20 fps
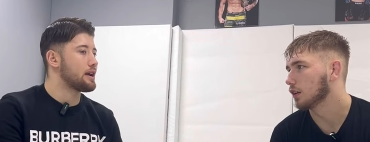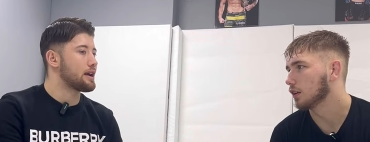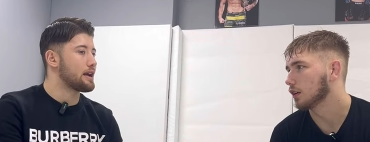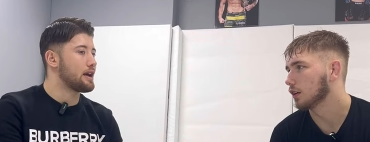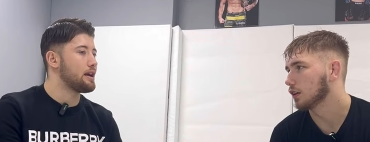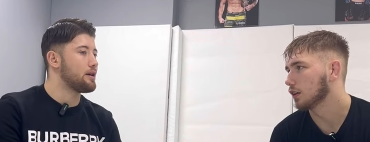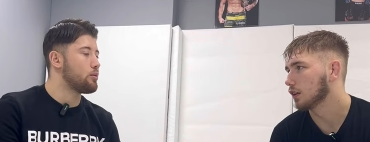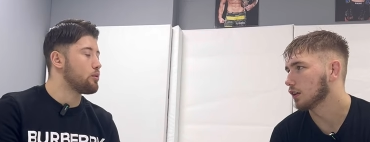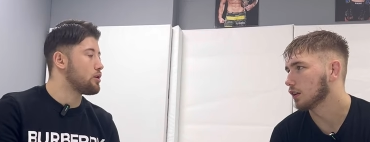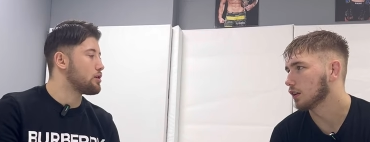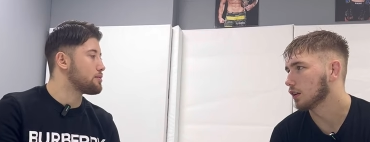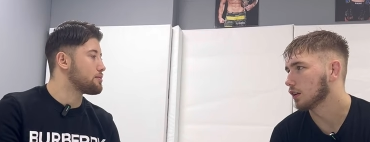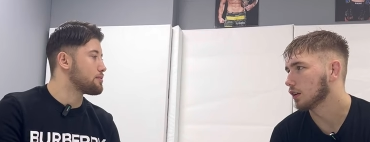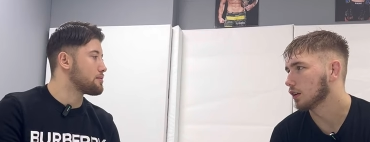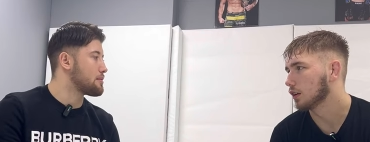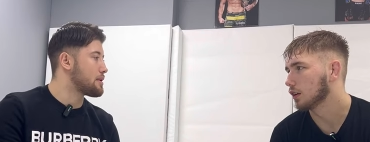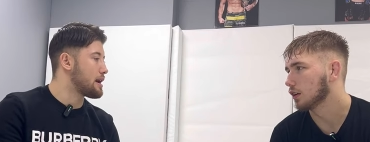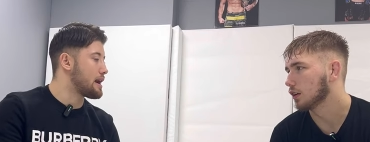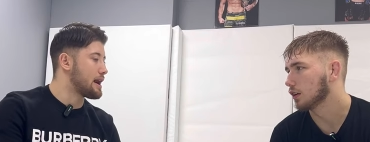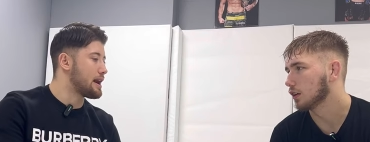Speaker 1: and K one
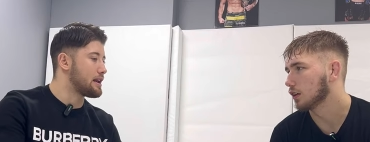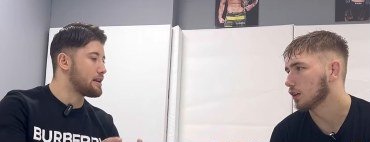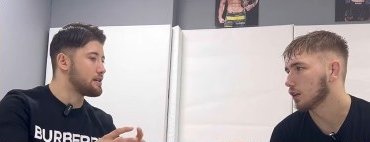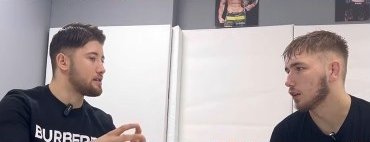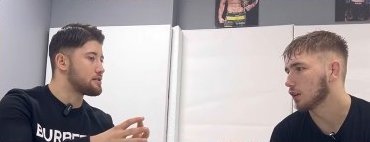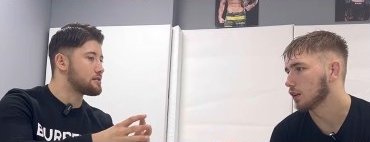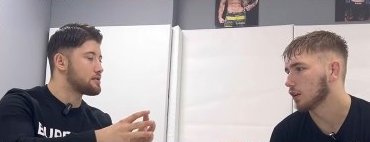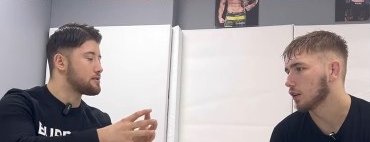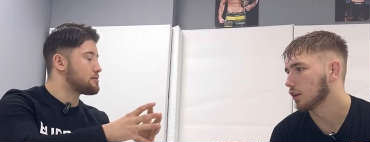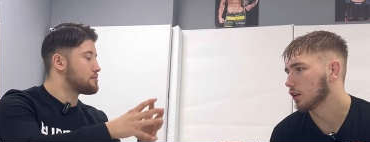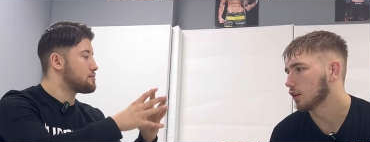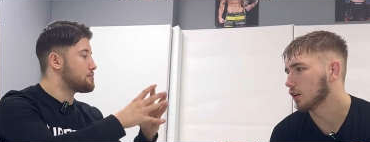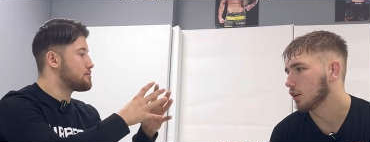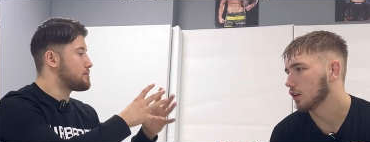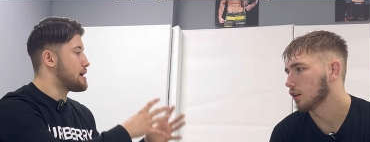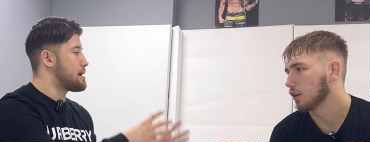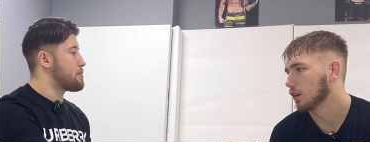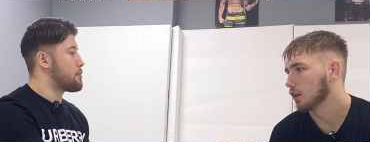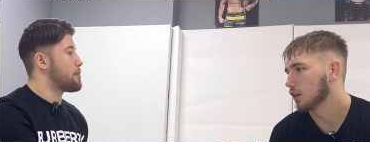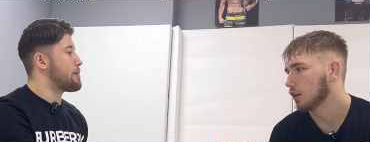and
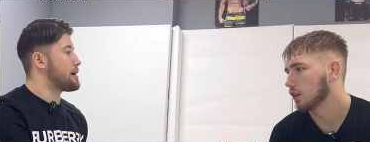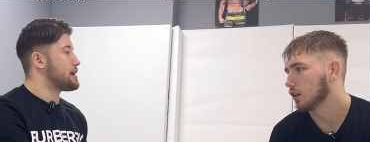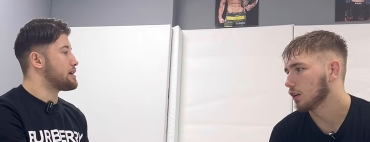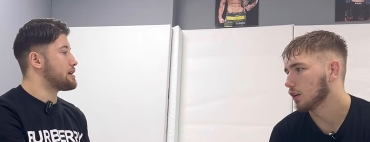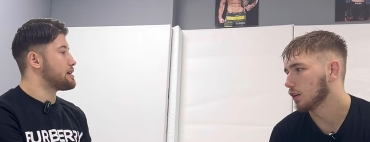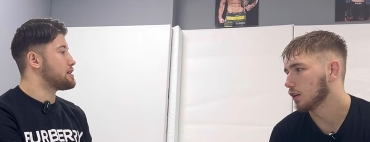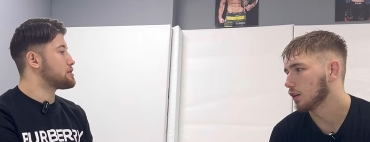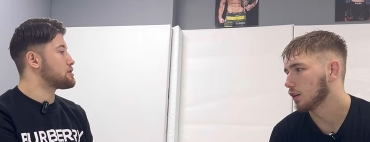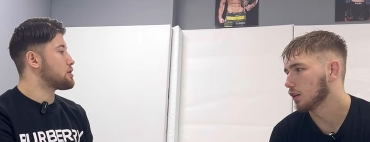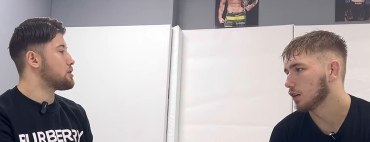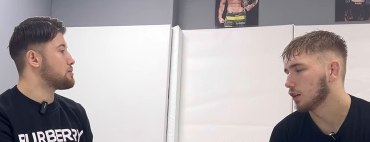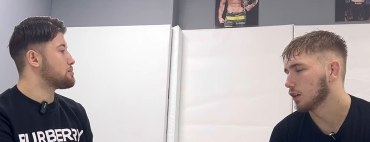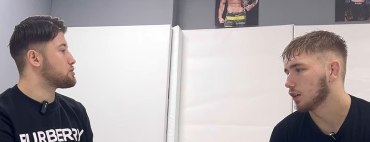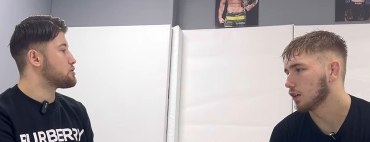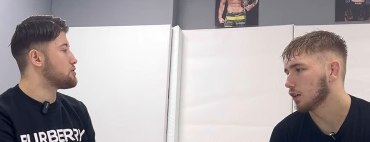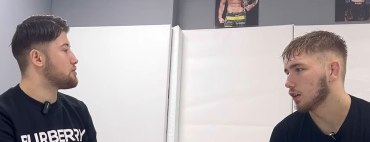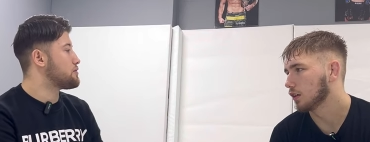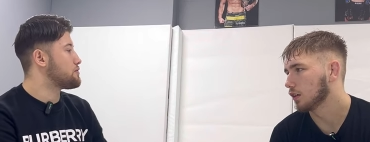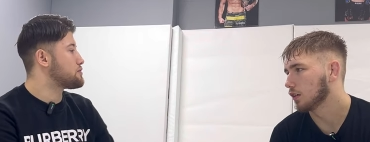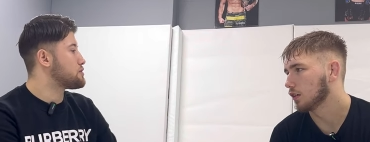M M A in terms
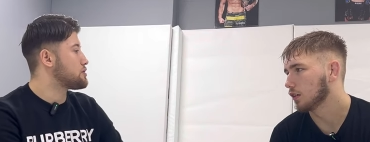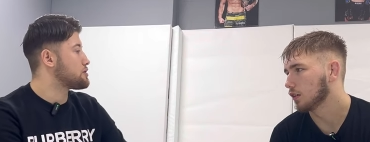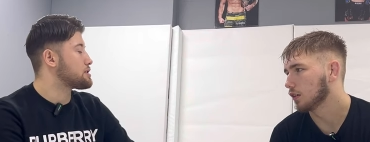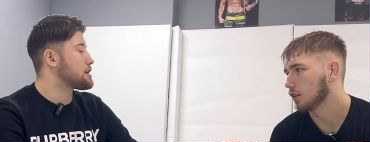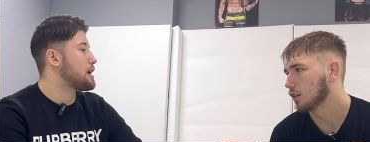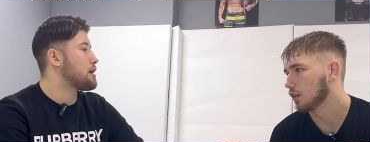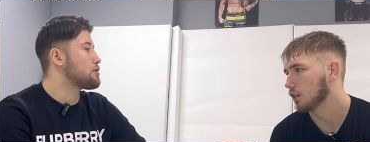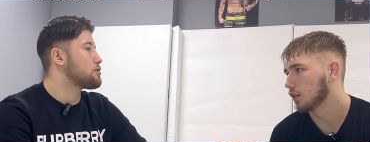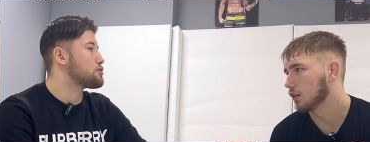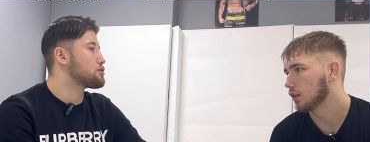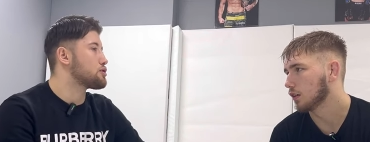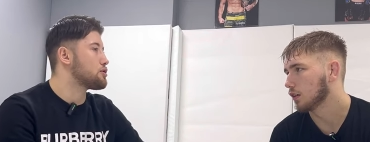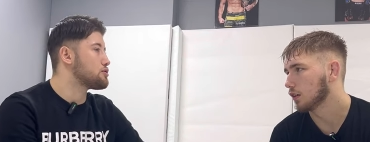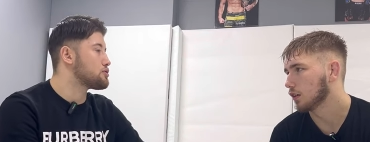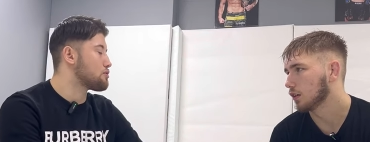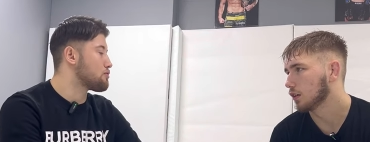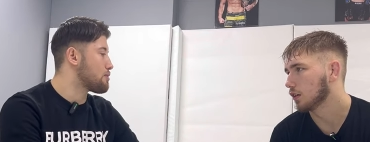of just how the shows are